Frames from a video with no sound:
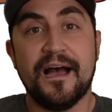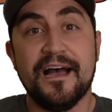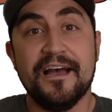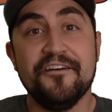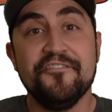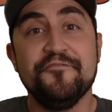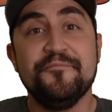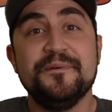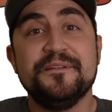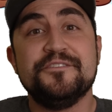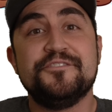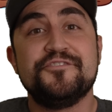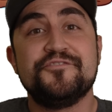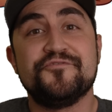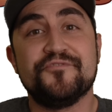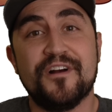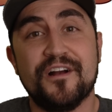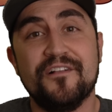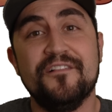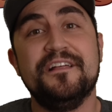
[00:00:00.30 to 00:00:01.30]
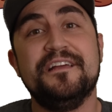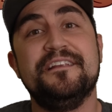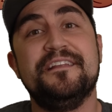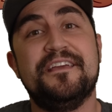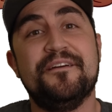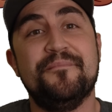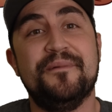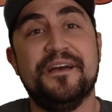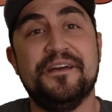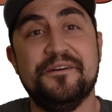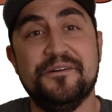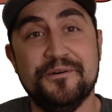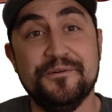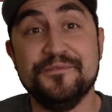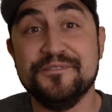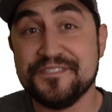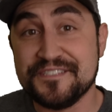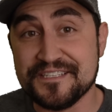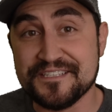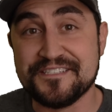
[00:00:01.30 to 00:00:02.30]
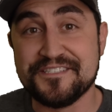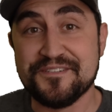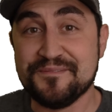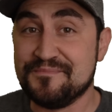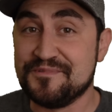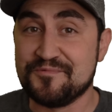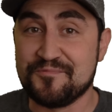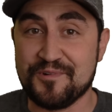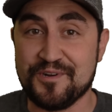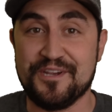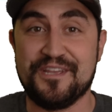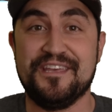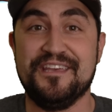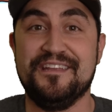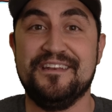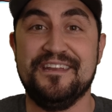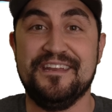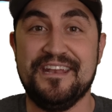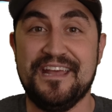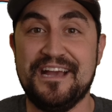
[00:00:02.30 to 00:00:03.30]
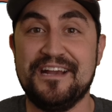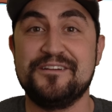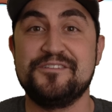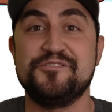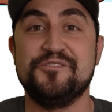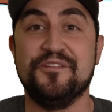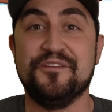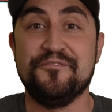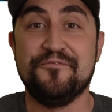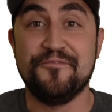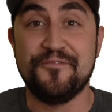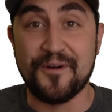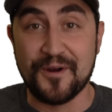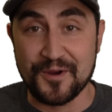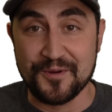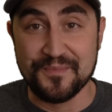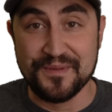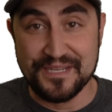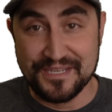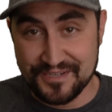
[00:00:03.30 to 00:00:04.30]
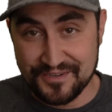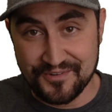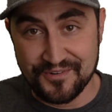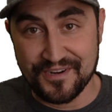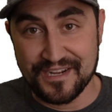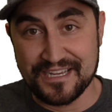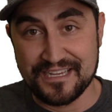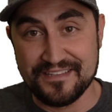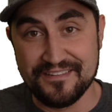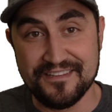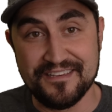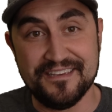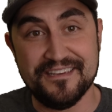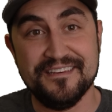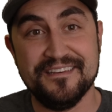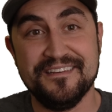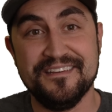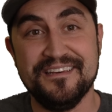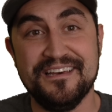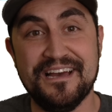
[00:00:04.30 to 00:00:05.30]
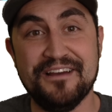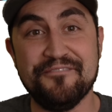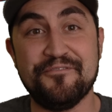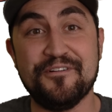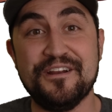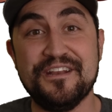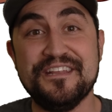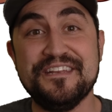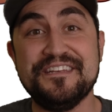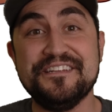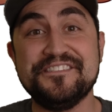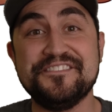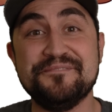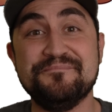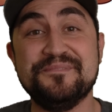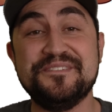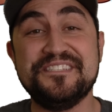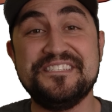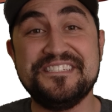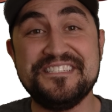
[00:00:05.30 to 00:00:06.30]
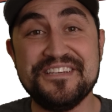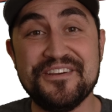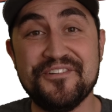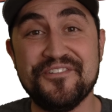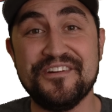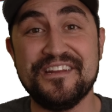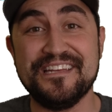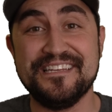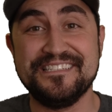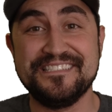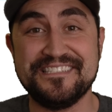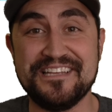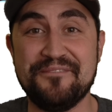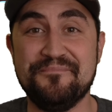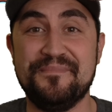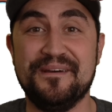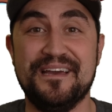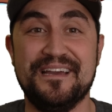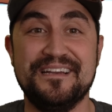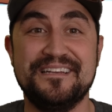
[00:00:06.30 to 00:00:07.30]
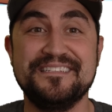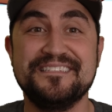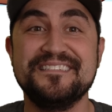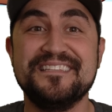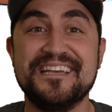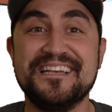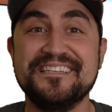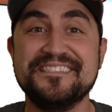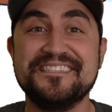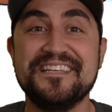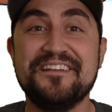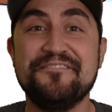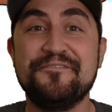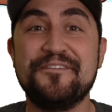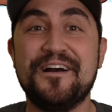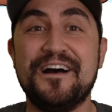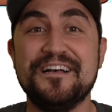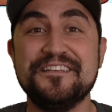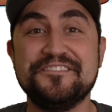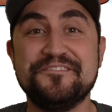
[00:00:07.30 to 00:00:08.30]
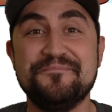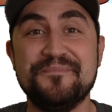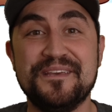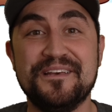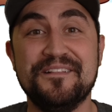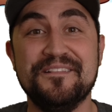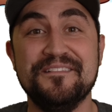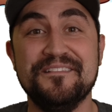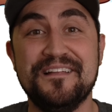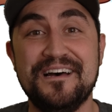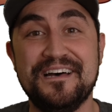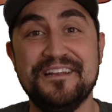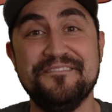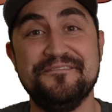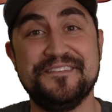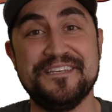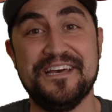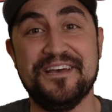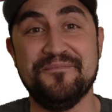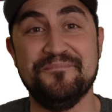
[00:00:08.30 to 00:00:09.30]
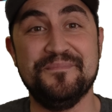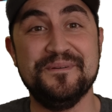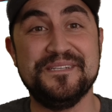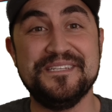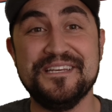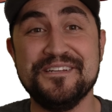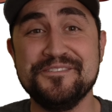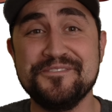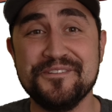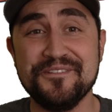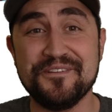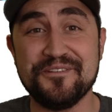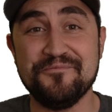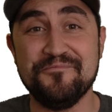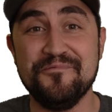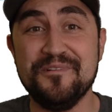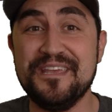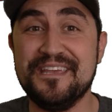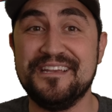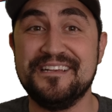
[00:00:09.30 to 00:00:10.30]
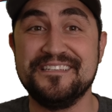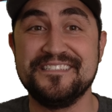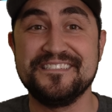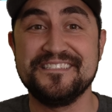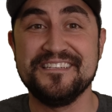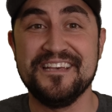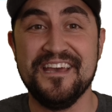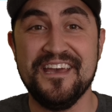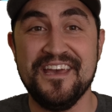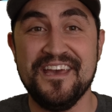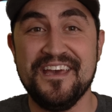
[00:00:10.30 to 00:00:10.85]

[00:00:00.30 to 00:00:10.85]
I've been struggling to get my own systems working and actually farming correctly. I've run into some serious setbacks, things that have cost me a lot of time, potentially weeks.